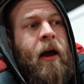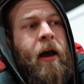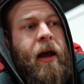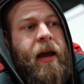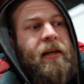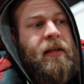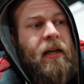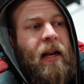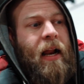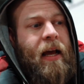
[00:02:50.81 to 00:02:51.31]

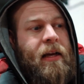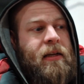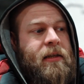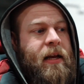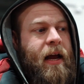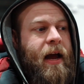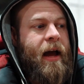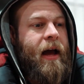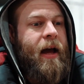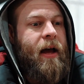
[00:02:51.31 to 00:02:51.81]
is
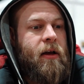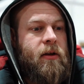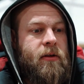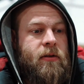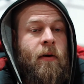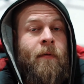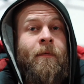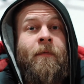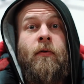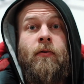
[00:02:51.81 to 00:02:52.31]
classed as
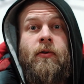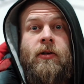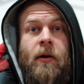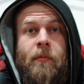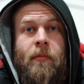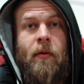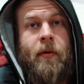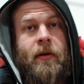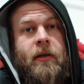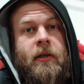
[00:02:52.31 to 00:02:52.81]
food
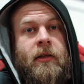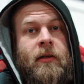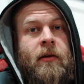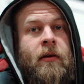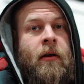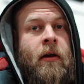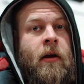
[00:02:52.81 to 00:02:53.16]
supplements.